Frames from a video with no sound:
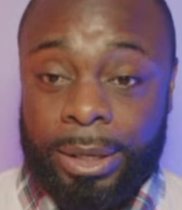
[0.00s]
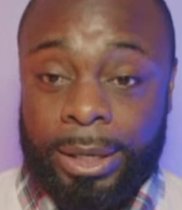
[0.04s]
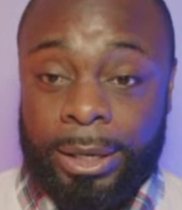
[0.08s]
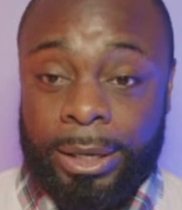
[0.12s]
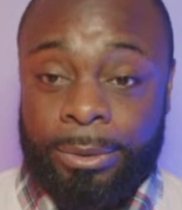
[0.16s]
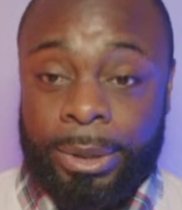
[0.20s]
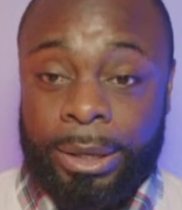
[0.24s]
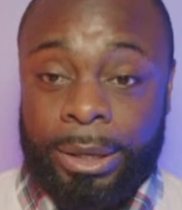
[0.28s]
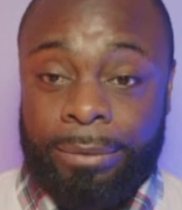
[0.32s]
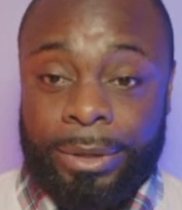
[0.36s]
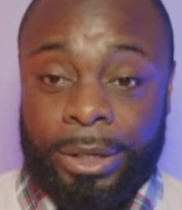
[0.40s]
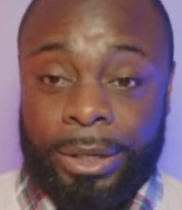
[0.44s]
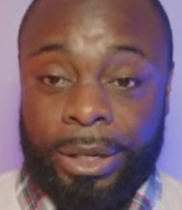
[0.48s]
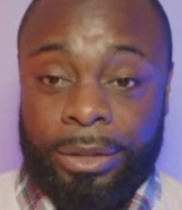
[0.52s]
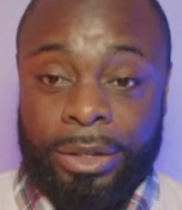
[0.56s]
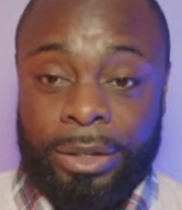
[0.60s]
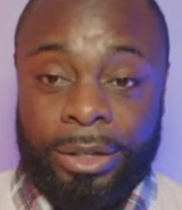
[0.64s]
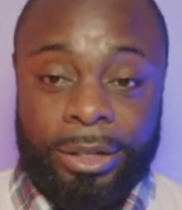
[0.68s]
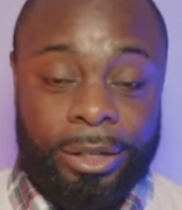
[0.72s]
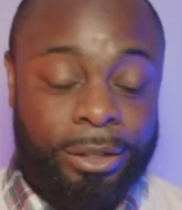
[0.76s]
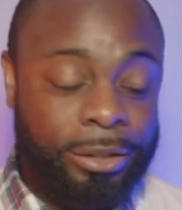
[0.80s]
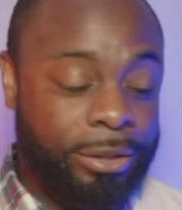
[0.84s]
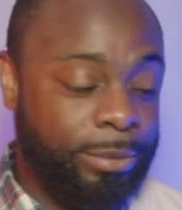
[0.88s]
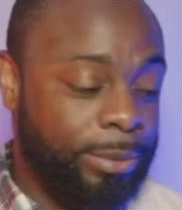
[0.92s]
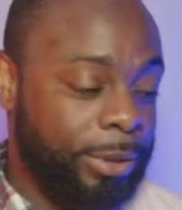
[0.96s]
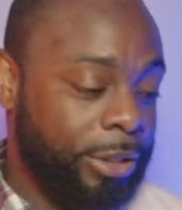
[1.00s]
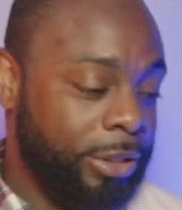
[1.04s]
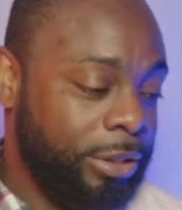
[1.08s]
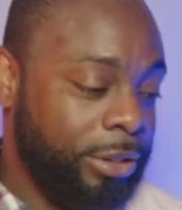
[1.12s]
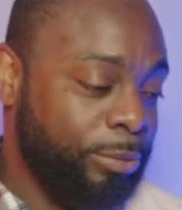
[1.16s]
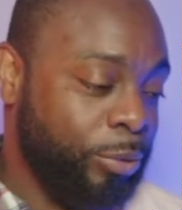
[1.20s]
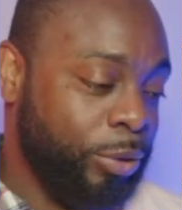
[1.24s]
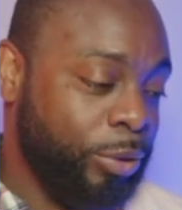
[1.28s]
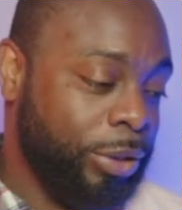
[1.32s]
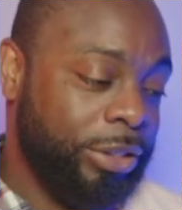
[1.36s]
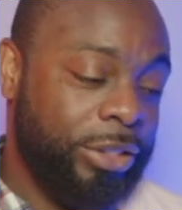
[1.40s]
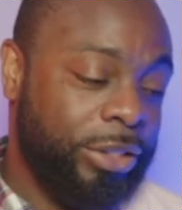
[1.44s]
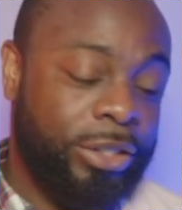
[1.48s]
We have another announcement this
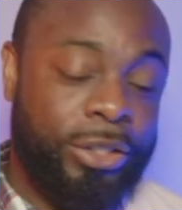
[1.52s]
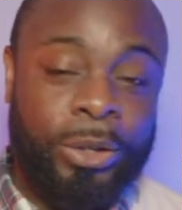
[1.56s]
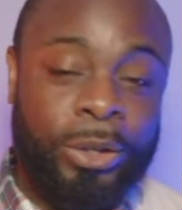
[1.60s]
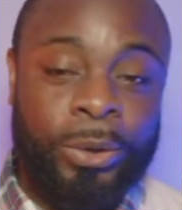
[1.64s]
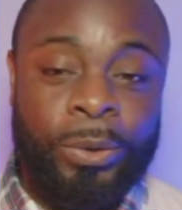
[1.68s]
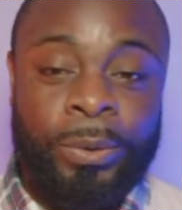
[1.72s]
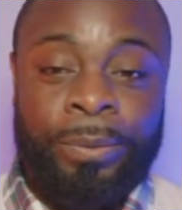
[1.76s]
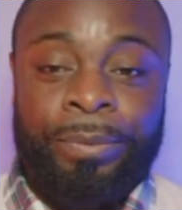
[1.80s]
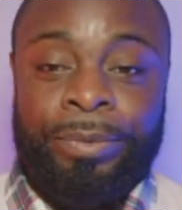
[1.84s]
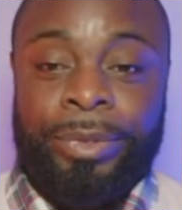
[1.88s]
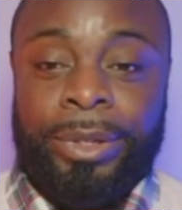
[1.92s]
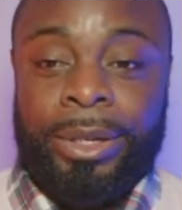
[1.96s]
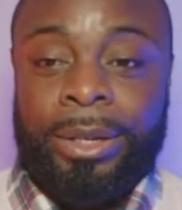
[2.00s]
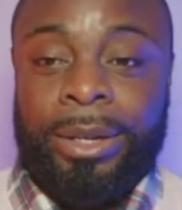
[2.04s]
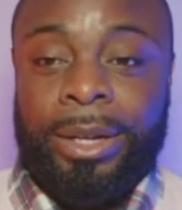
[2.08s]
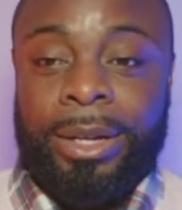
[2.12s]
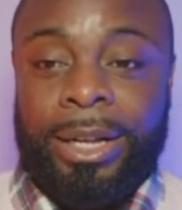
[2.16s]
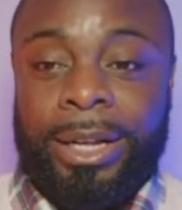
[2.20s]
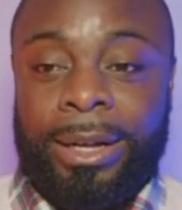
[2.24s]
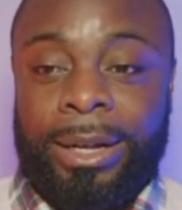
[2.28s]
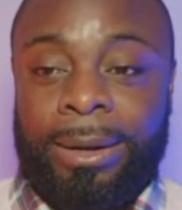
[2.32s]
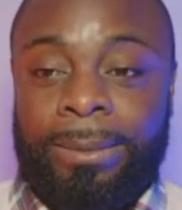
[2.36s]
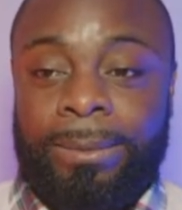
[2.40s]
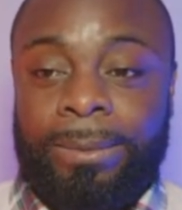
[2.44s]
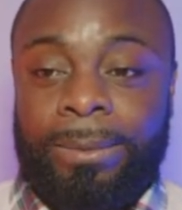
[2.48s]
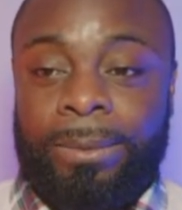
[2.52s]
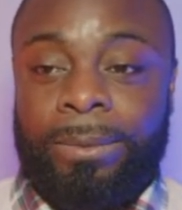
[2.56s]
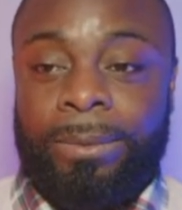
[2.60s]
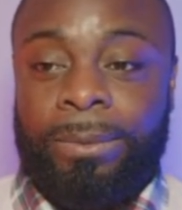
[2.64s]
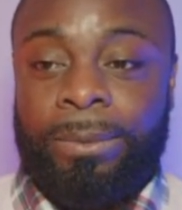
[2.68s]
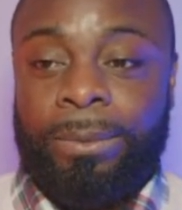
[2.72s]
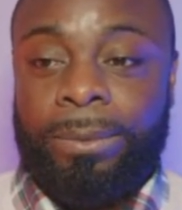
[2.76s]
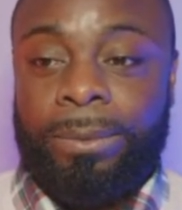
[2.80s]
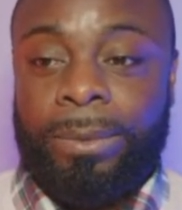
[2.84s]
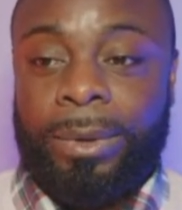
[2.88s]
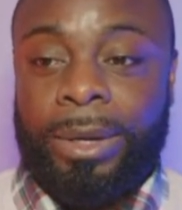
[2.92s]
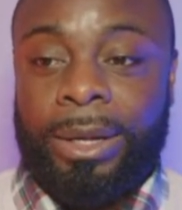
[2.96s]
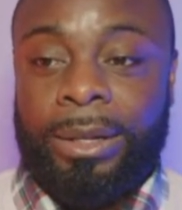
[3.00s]
morning. So,
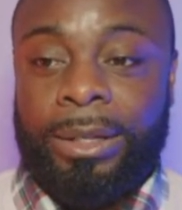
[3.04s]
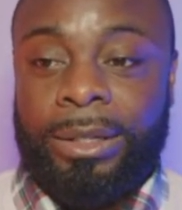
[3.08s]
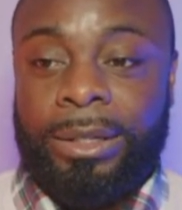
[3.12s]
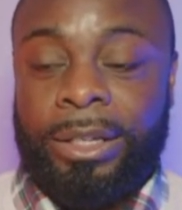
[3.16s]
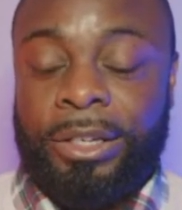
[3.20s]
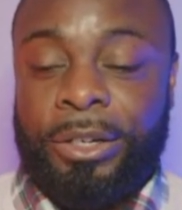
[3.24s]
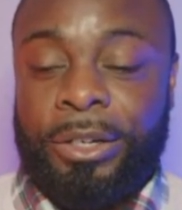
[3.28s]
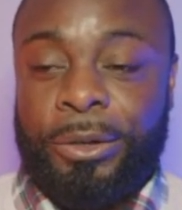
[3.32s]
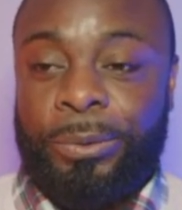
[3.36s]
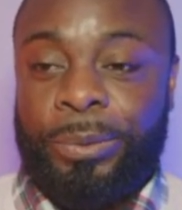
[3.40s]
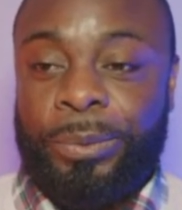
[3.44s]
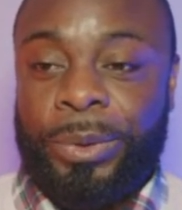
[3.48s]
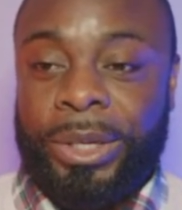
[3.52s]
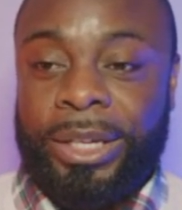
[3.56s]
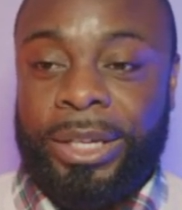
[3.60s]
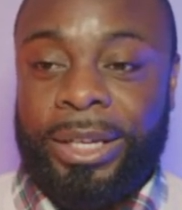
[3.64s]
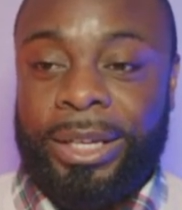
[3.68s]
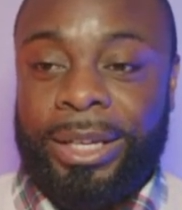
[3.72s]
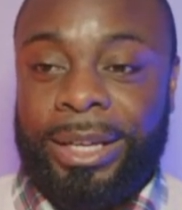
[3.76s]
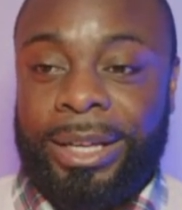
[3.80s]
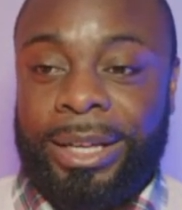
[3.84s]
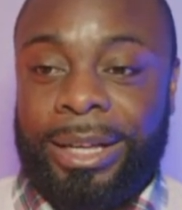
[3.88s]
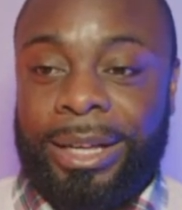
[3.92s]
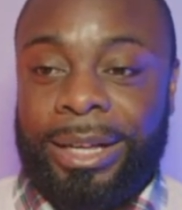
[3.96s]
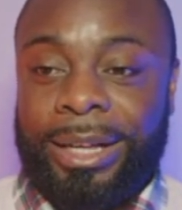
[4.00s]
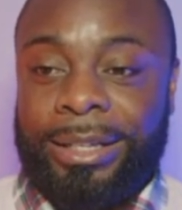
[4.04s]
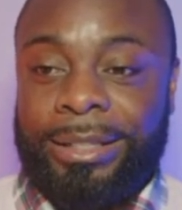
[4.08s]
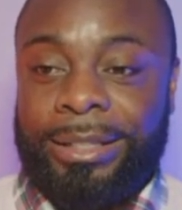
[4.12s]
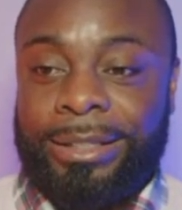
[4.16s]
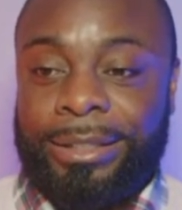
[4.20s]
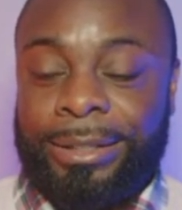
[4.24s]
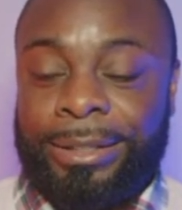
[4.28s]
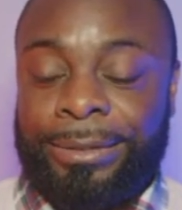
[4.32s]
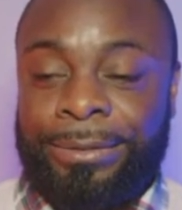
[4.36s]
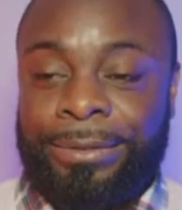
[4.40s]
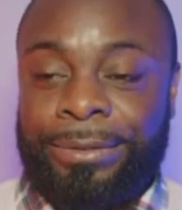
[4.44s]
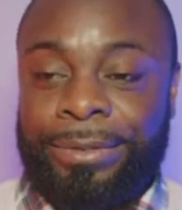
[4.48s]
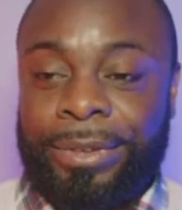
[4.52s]
you know, we, as
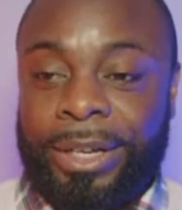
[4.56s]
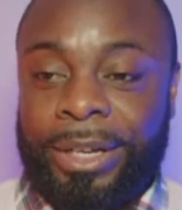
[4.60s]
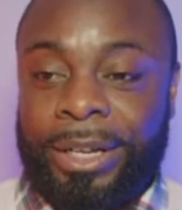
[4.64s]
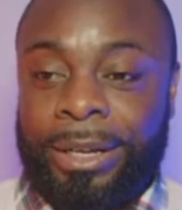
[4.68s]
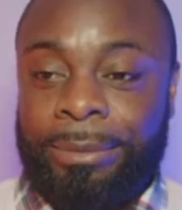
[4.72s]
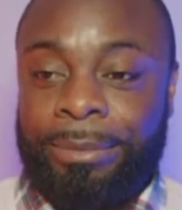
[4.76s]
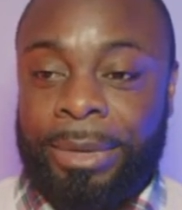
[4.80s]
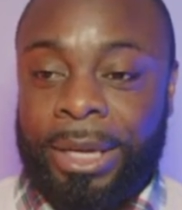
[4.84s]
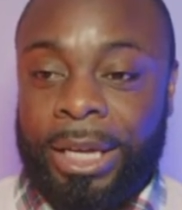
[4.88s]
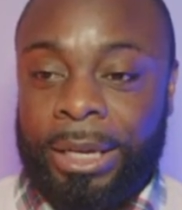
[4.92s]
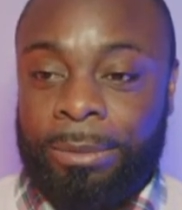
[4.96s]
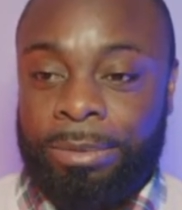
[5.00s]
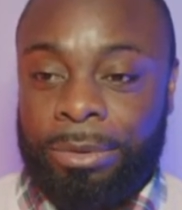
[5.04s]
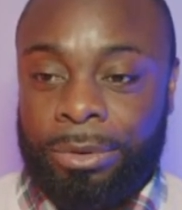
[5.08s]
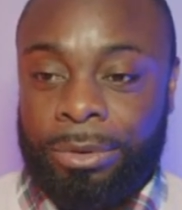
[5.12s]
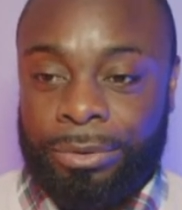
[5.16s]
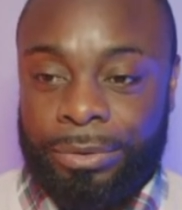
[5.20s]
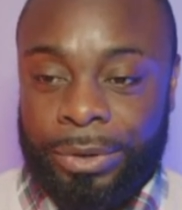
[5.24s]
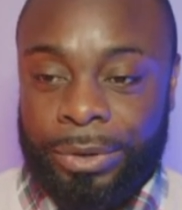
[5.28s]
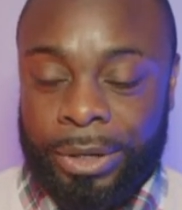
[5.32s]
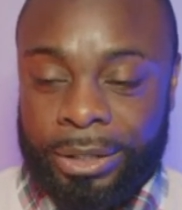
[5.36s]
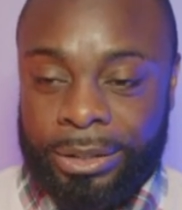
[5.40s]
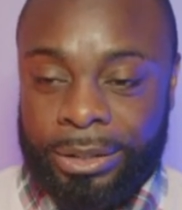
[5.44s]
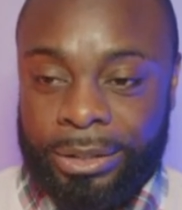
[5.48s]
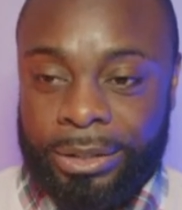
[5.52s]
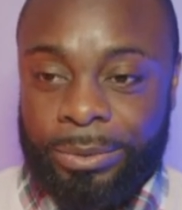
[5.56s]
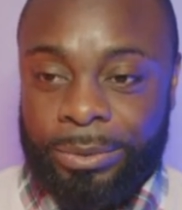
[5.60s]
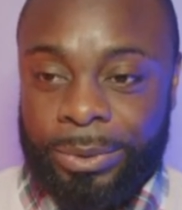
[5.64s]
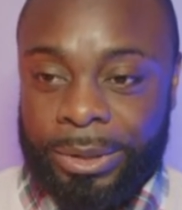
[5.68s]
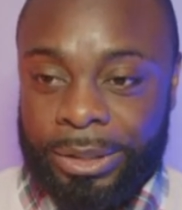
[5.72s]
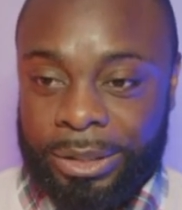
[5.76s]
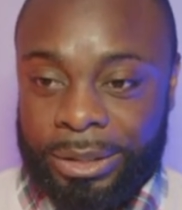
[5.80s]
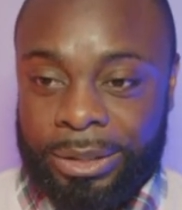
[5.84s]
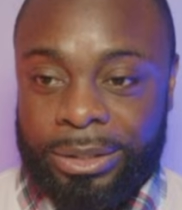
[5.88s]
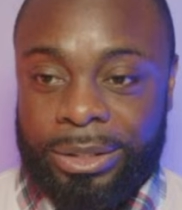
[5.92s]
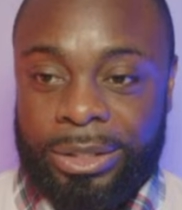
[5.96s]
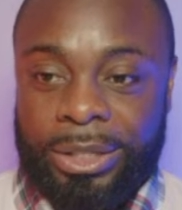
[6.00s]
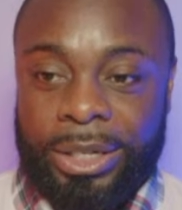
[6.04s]
of April 1st, which
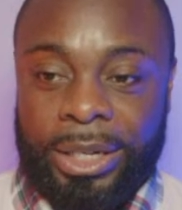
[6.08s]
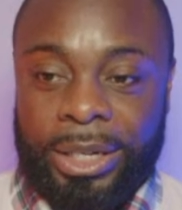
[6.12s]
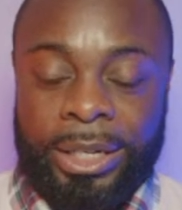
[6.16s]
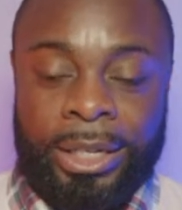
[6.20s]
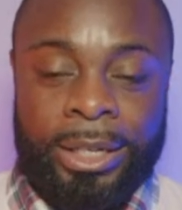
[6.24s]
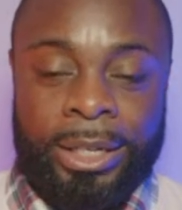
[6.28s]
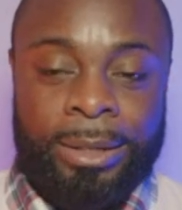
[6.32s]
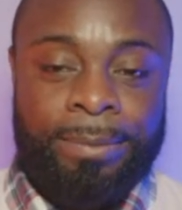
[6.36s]
is today,